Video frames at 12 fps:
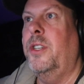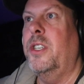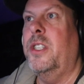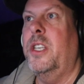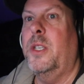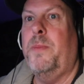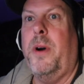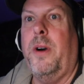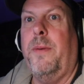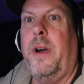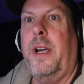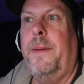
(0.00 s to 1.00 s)
just this
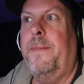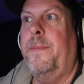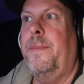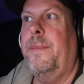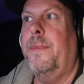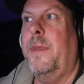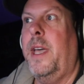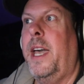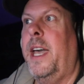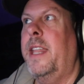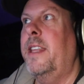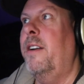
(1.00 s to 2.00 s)
part, right?
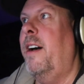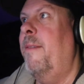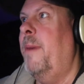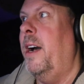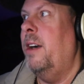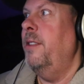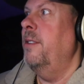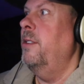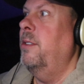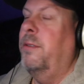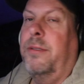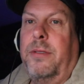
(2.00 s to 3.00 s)
And then I'll have my
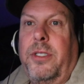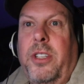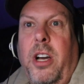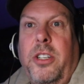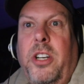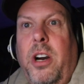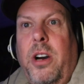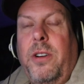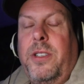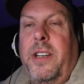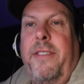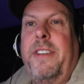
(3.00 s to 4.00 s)
other stock
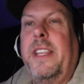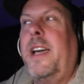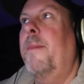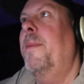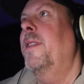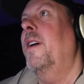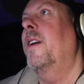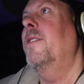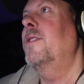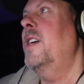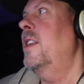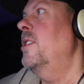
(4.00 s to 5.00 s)
charts and everything up on the other
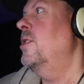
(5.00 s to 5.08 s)
side of the